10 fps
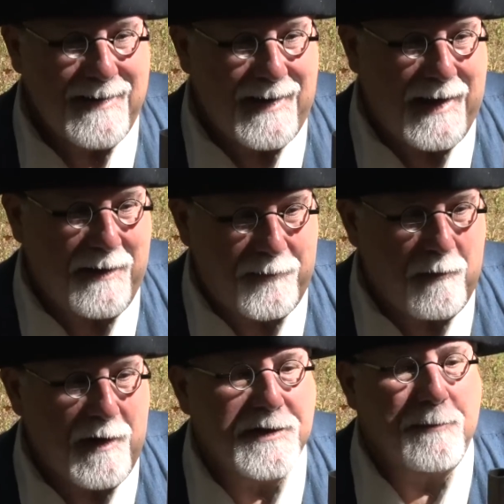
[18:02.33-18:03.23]
And if you
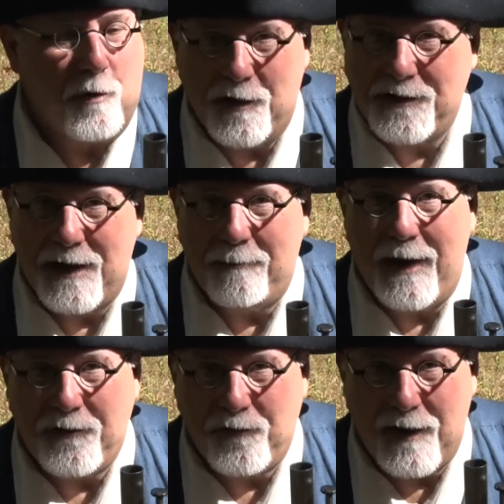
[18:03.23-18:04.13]
want to support us on
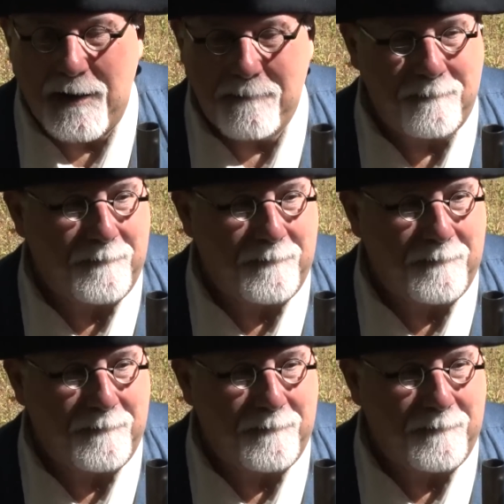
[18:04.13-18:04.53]
Patreon,